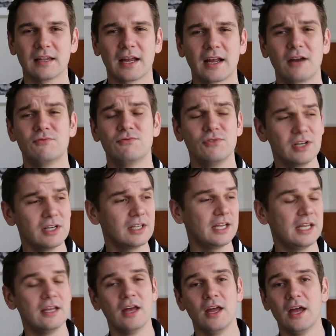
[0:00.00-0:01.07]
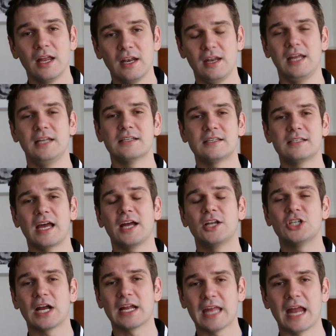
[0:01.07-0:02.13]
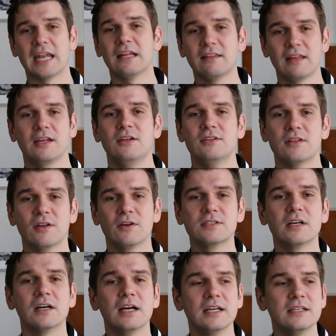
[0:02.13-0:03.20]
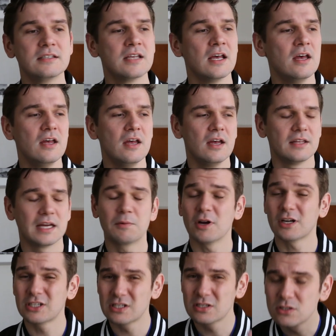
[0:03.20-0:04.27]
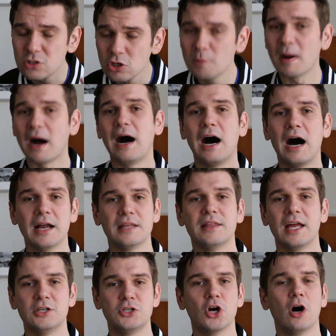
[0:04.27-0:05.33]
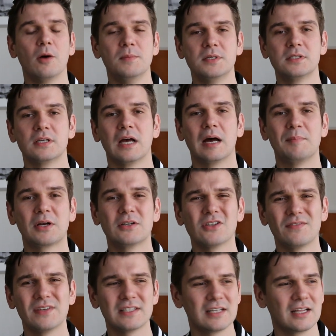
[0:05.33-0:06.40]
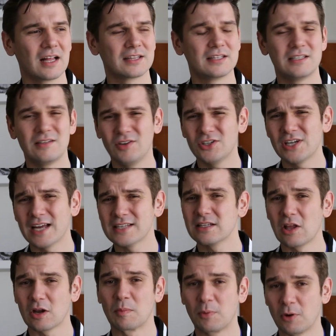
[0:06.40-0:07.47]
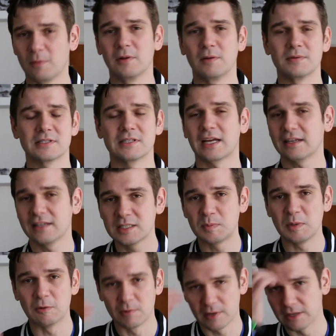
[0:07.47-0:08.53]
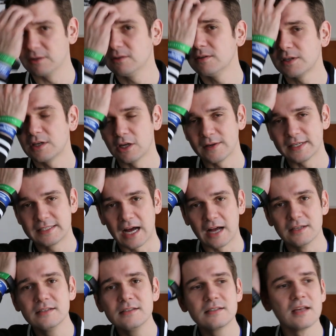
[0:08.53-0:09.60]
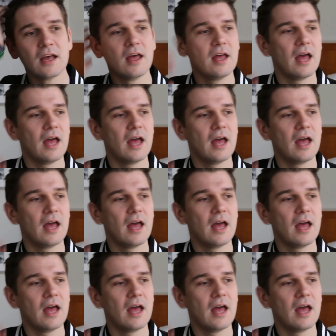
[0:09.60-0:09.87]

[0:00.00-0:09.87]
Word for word: Like I really need to say a gigantic thank you to those guys. They work super hard in their jobs because obviously like The Division has a lot of problems. Like let's be real, you know, it does.